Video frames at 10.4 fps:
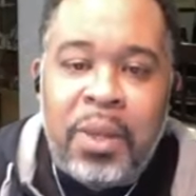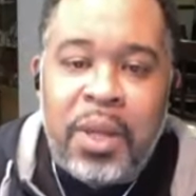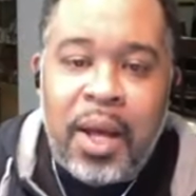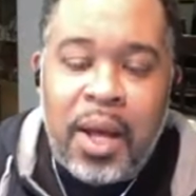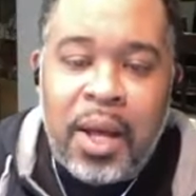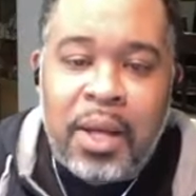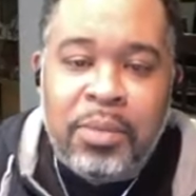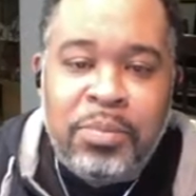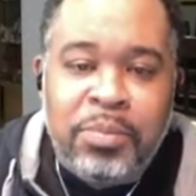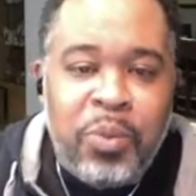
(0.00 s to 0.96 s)

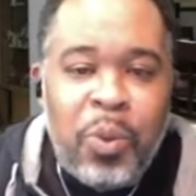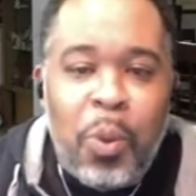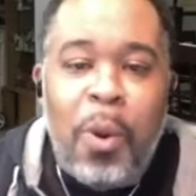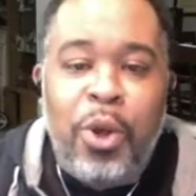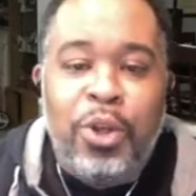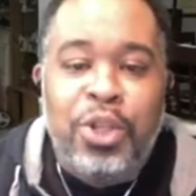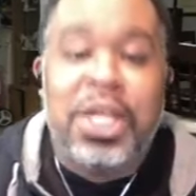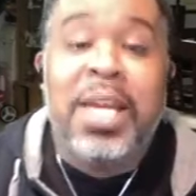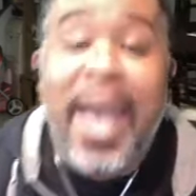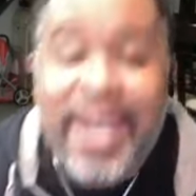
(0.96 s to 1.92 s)
Um,
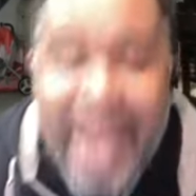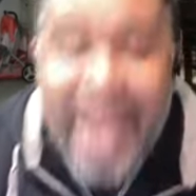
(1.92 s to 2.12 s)
she and